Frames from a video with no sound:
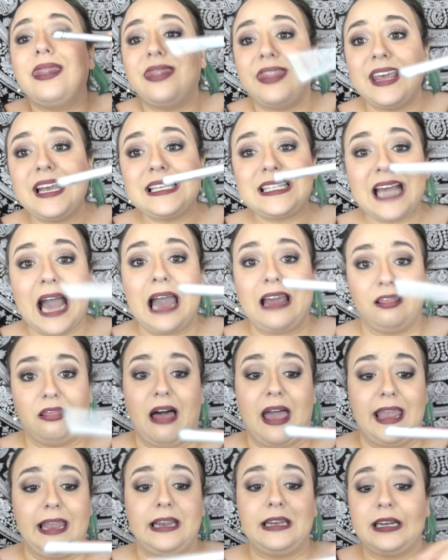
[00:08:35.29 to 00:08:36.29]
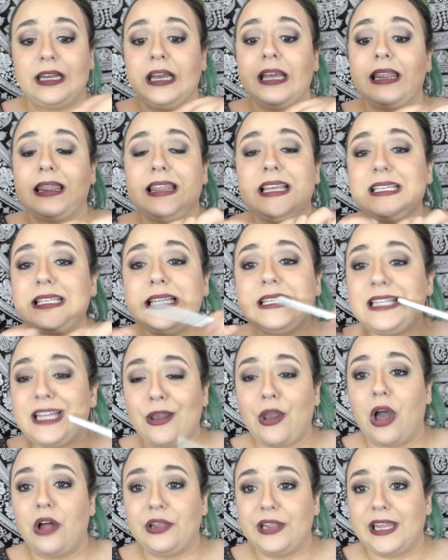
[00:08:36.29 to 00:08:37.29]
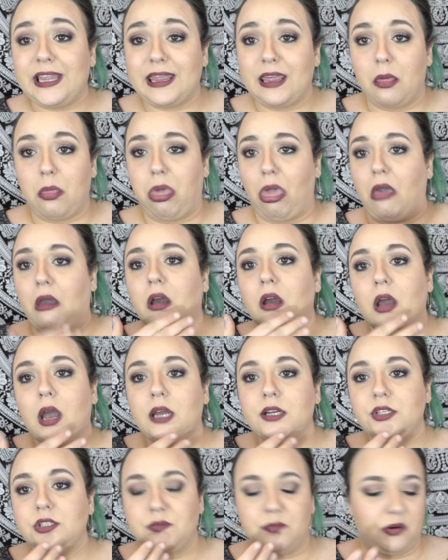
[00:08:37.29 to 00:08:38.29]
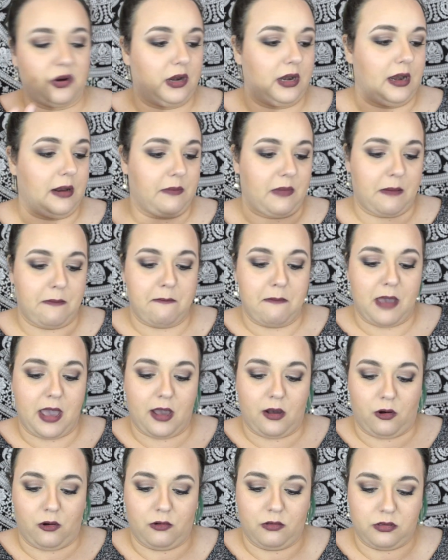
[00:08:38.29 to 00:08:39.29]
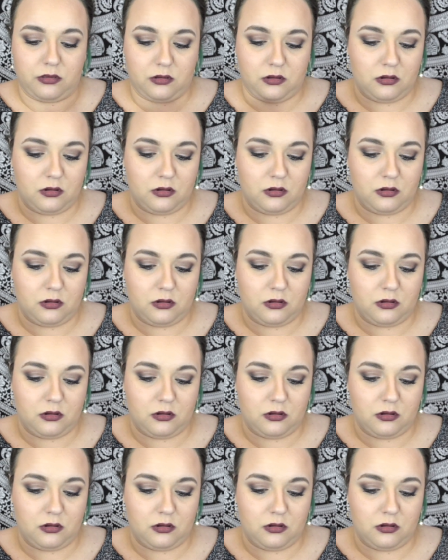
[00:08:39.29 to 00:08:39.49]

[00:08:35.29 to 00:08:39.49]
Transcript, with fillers: This I liked. This is the only thing, I just put it in my mouth.